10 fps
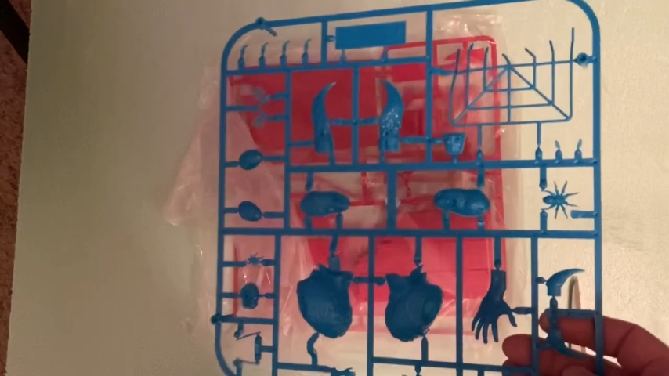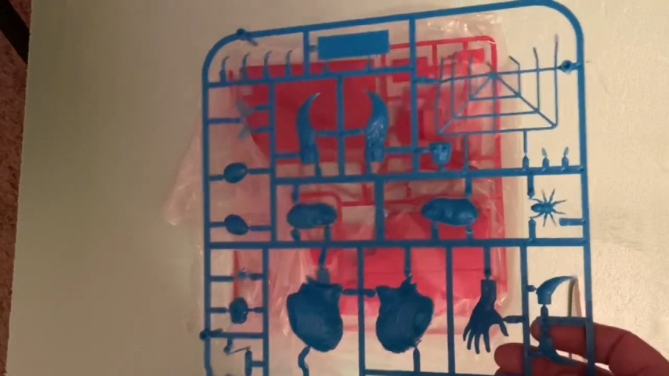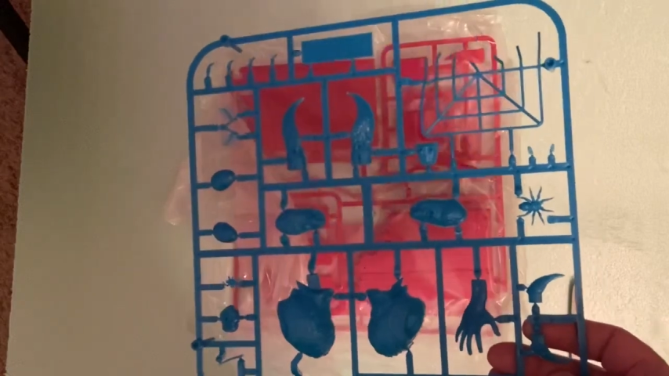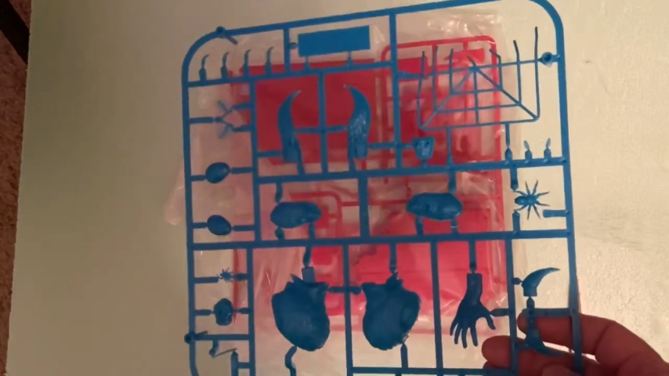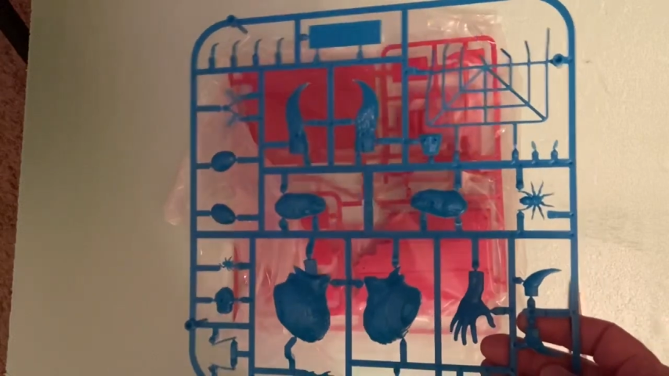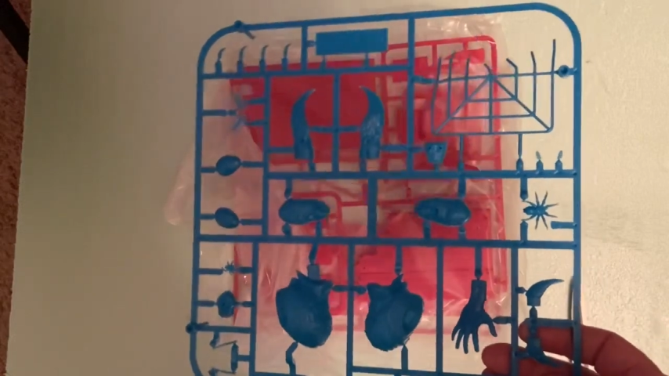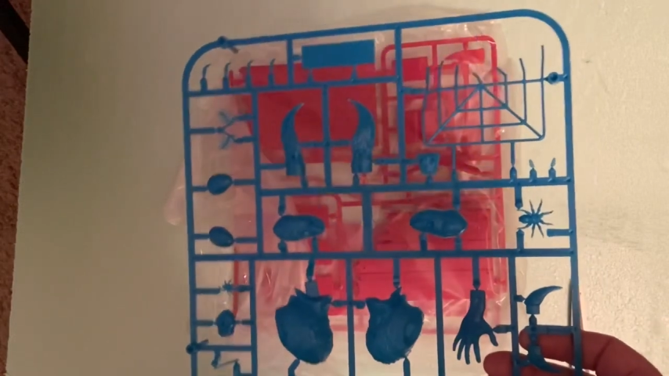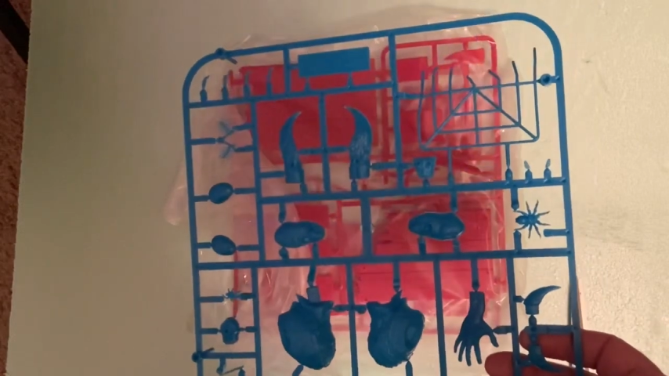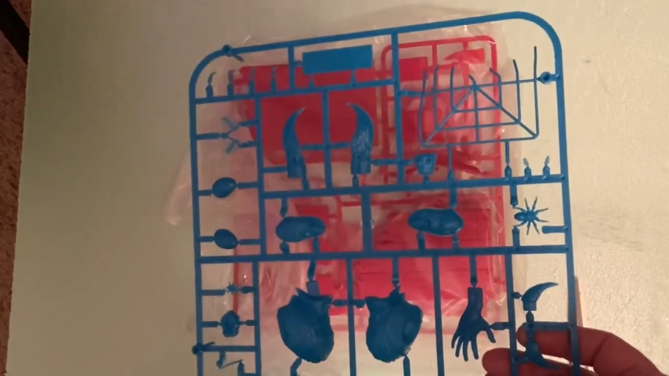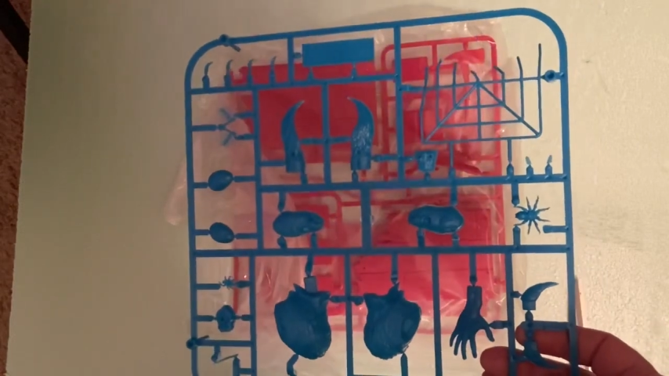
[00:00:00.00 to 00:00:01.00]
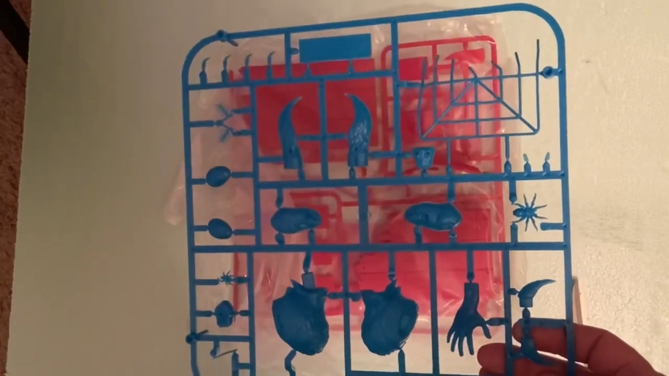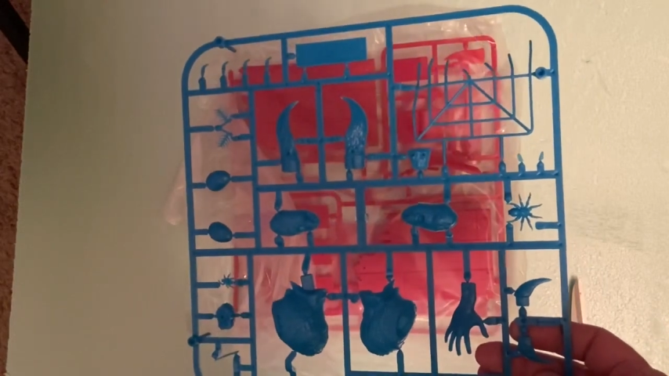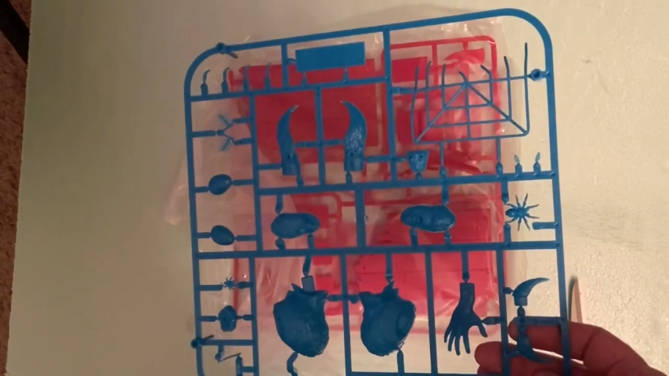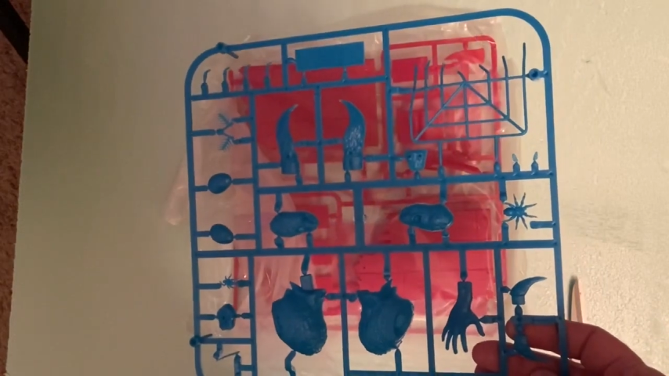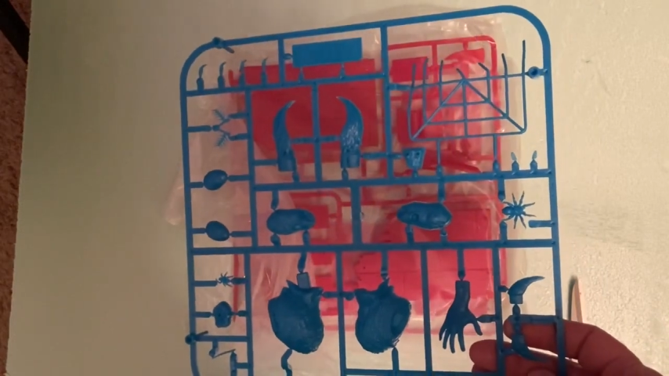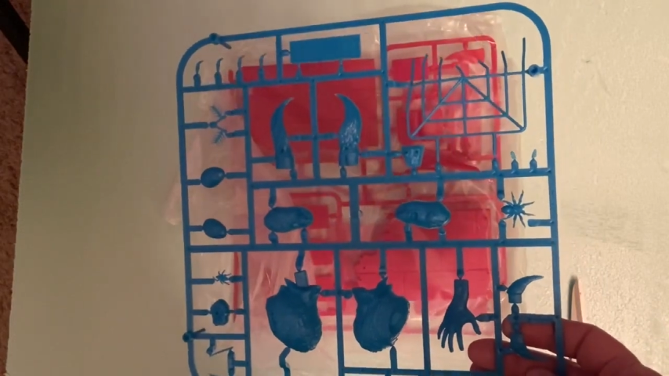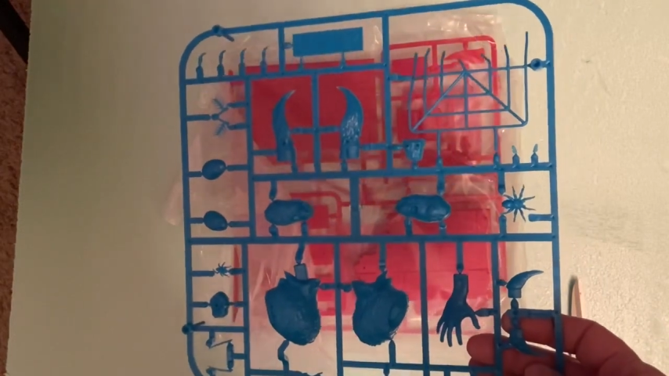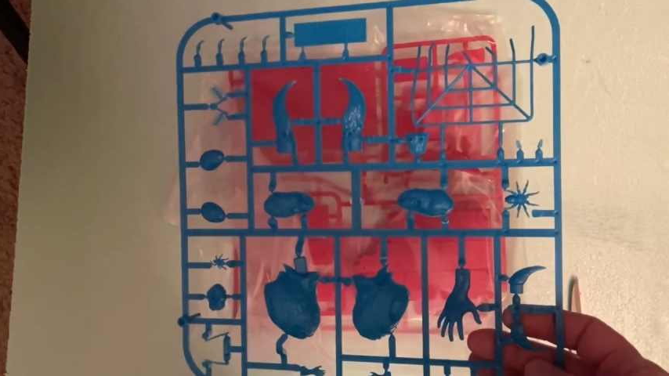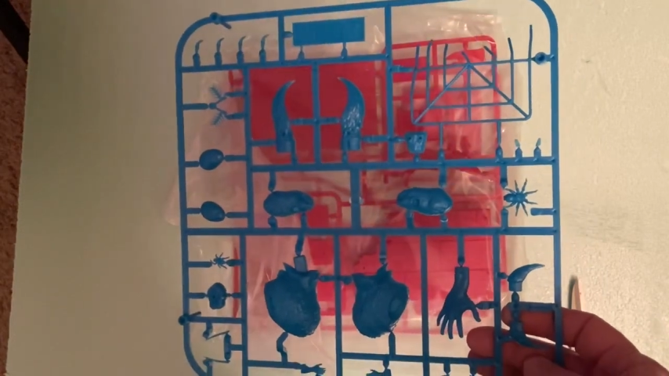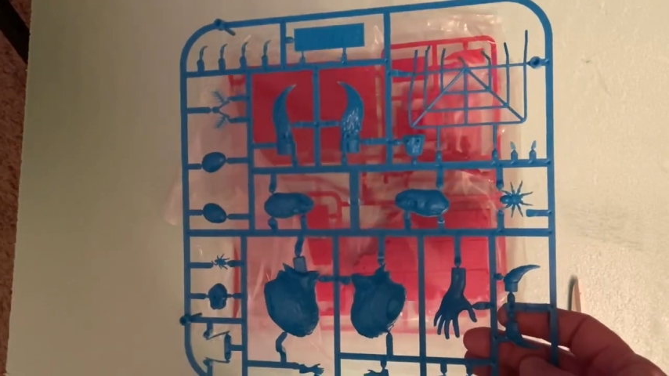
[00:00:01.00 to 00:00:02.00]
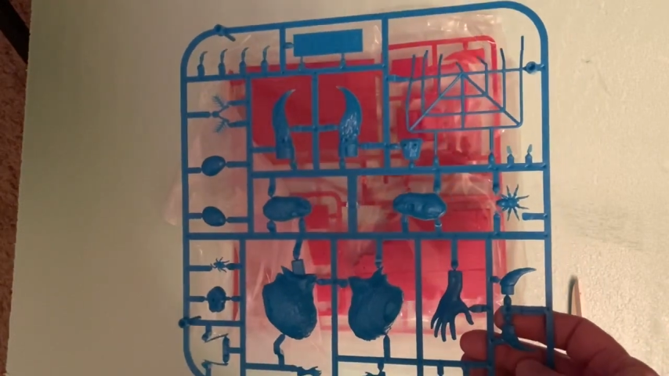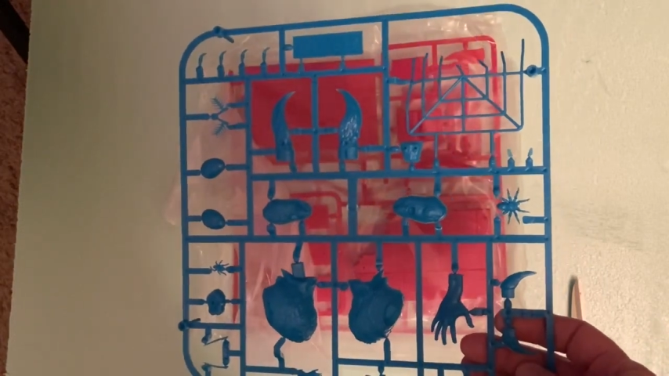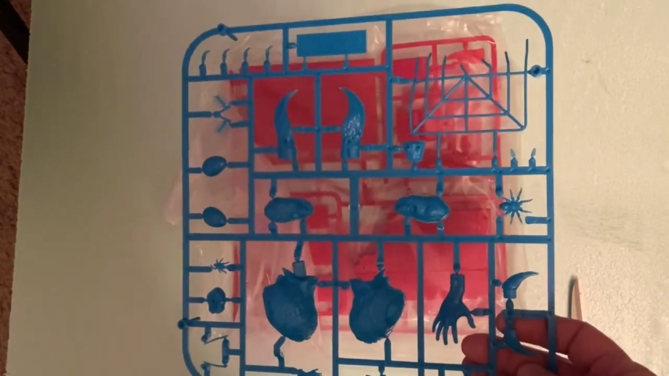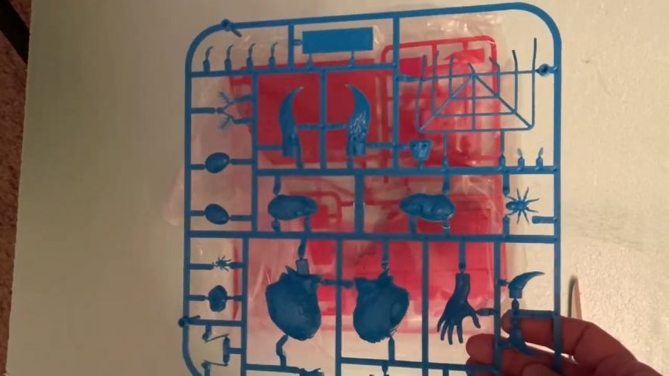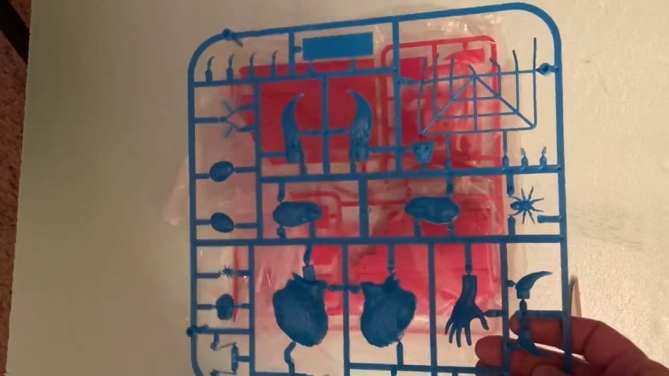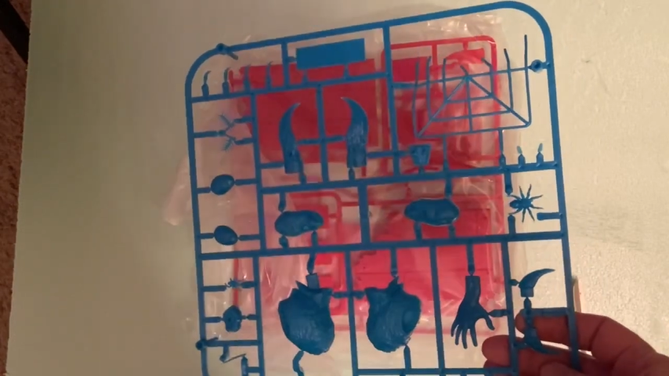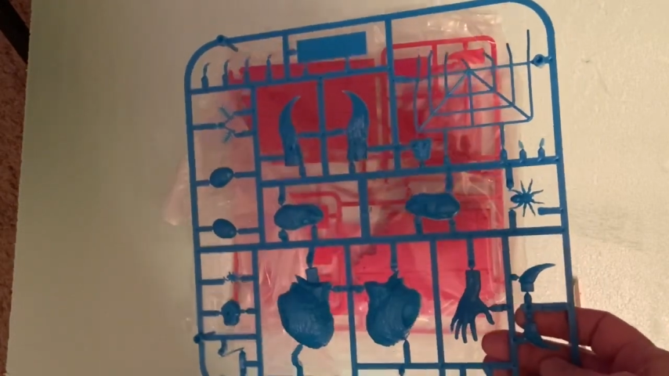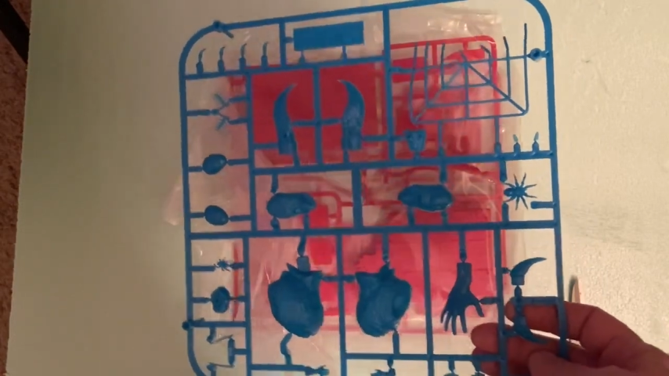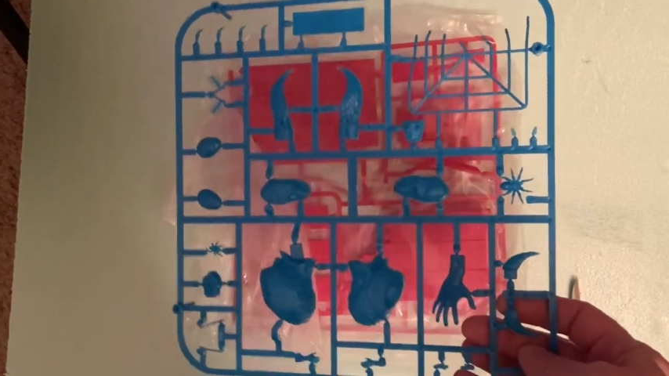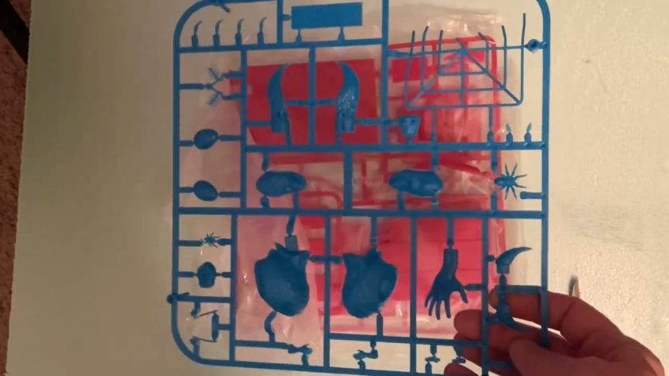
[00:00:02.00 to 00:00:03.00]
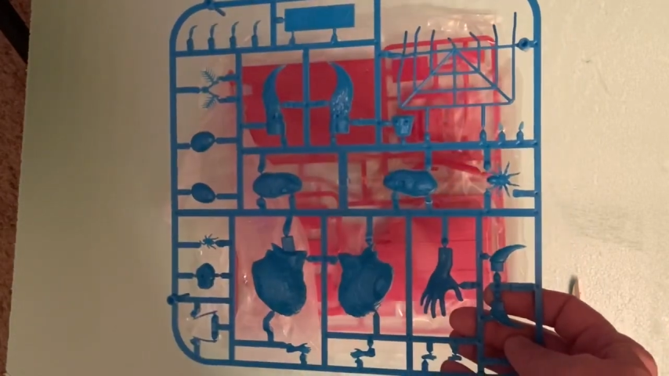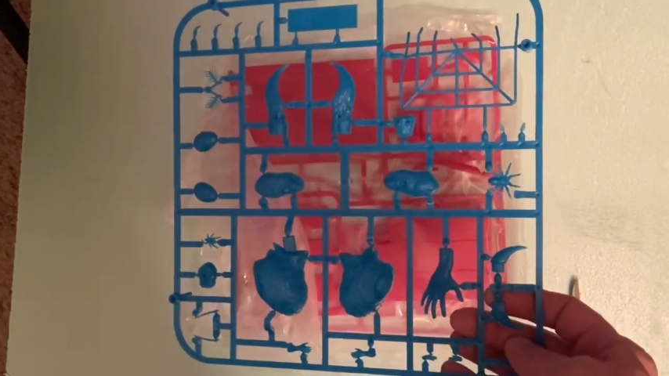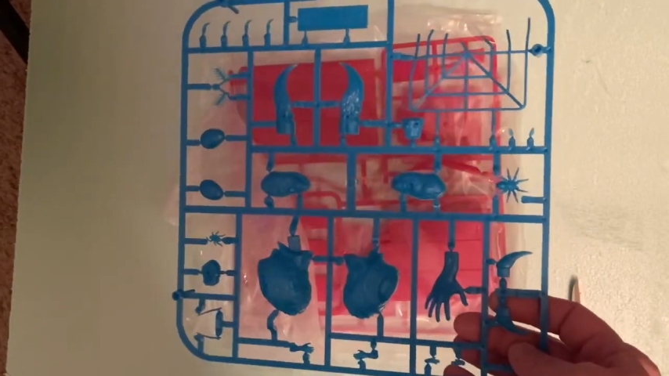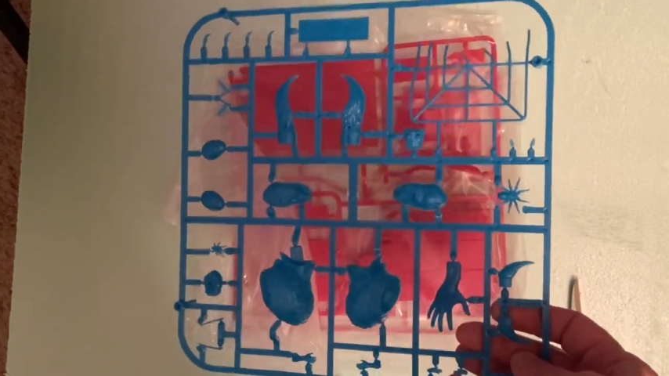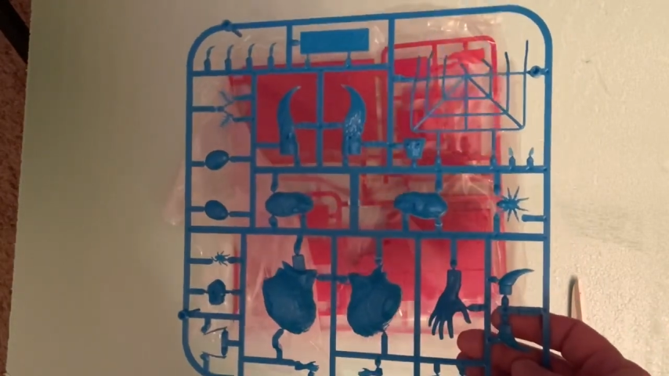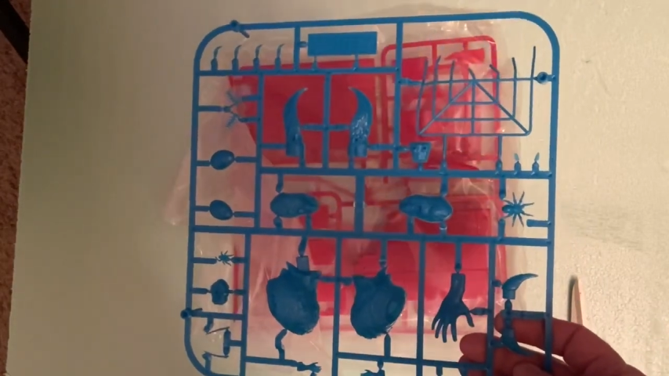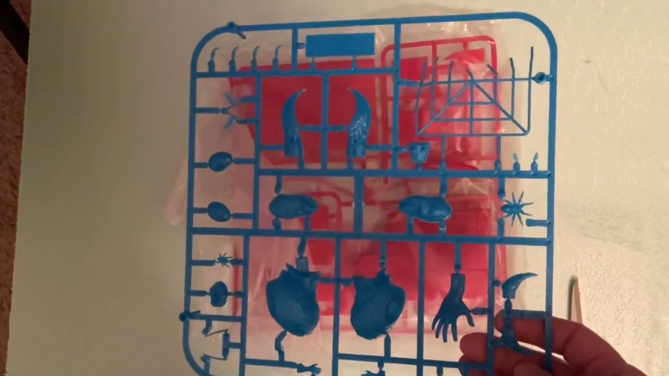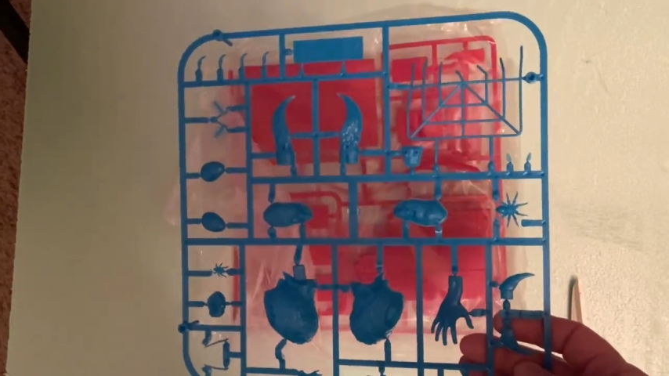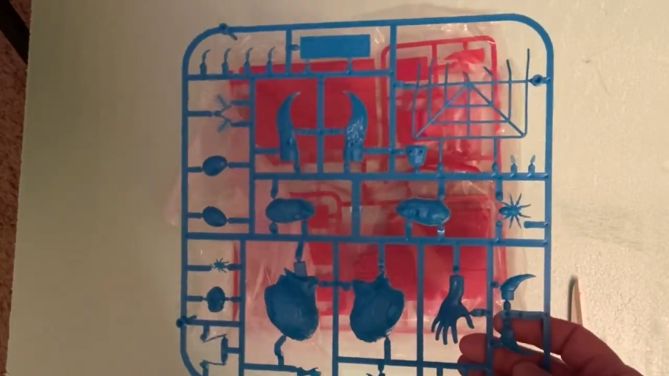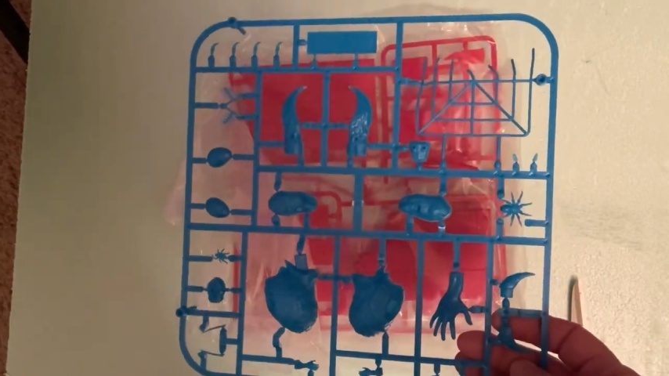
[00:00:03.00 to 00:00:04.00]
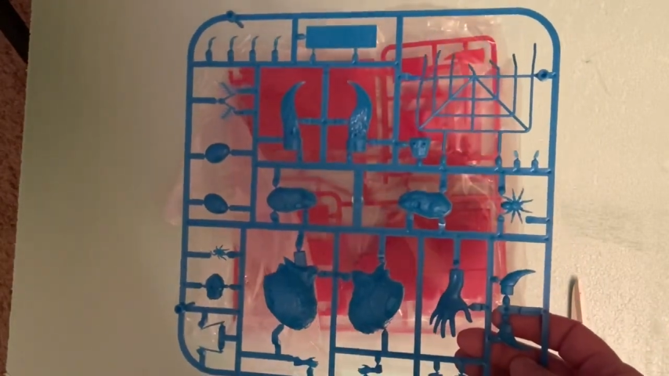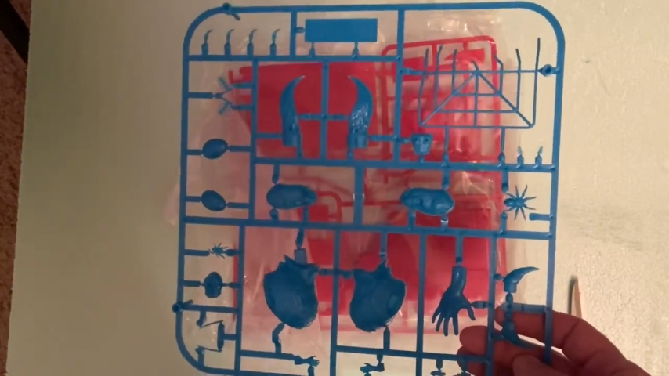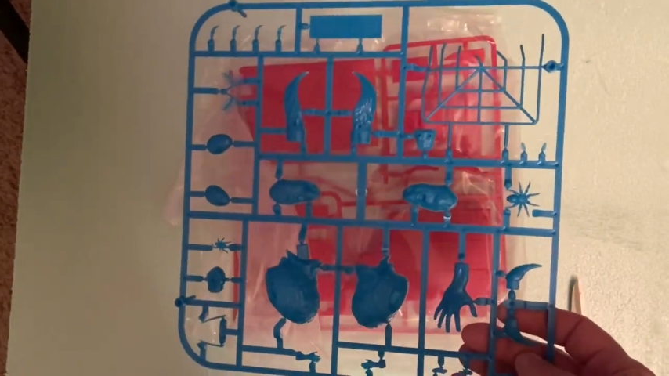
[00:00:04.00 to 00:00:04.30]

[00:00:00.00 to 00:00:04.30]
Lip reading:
[unreadable: no face in view]